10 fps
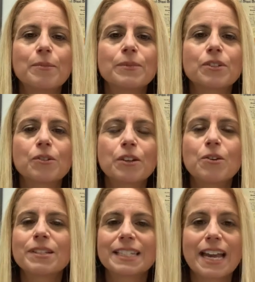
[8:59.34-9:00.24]
so you
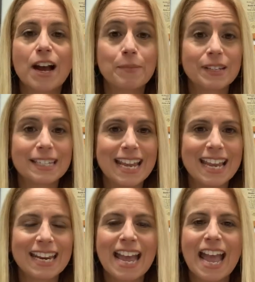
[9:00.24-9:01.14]
can stay up to
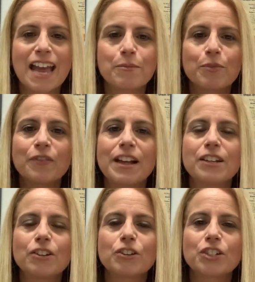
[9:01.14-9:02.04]
date and
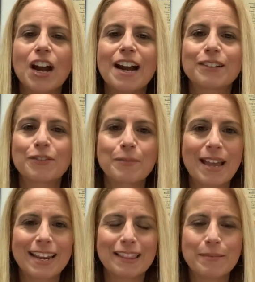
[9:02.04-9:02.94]
prevent your child from
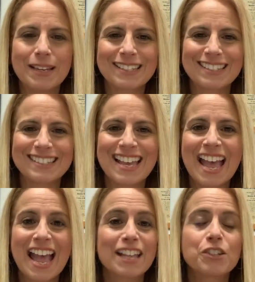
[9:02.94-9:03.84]
getting the measles,
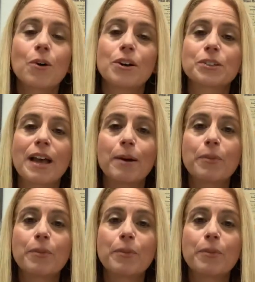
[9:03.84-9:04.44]
and to also help